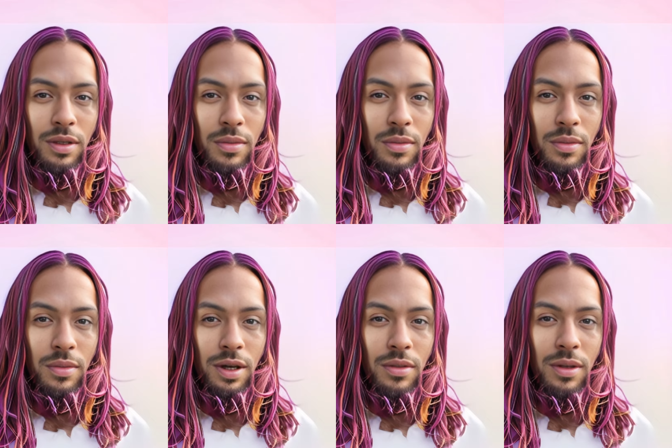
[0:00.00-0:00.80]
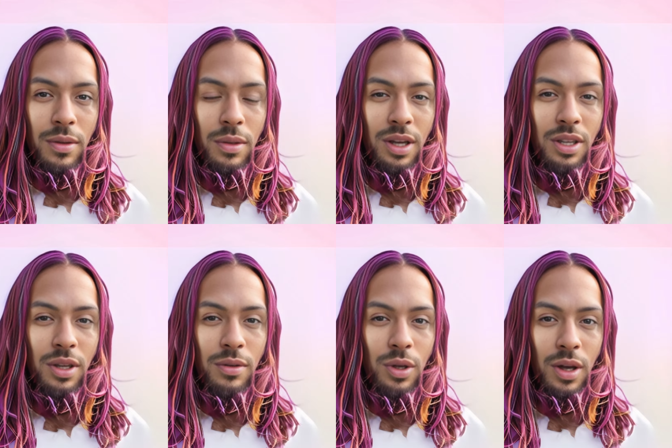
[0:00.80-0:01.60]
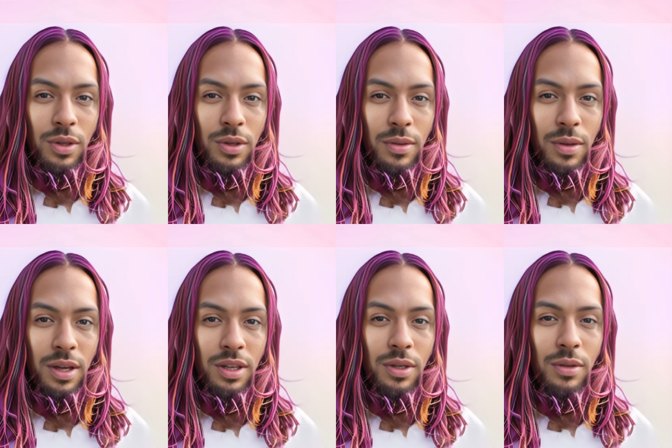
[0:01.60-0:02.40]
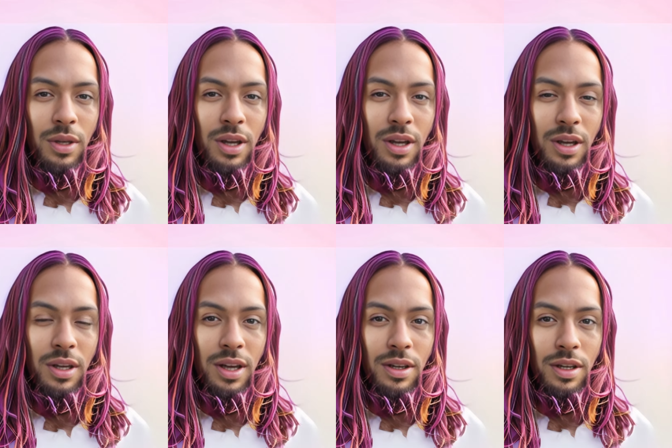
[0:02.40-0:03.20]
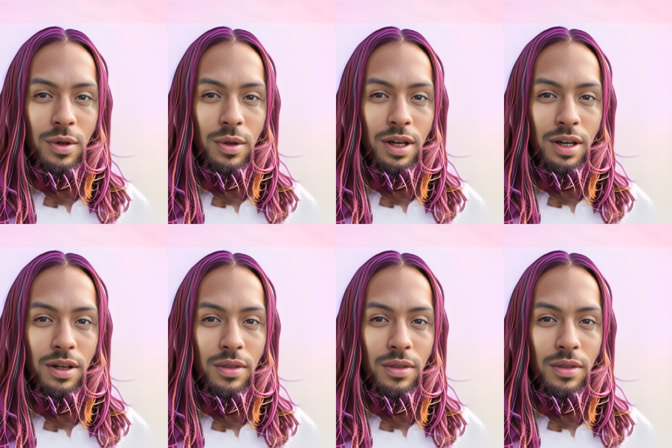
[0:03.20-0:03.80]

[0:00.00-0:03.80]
a vibration of transformation and unity.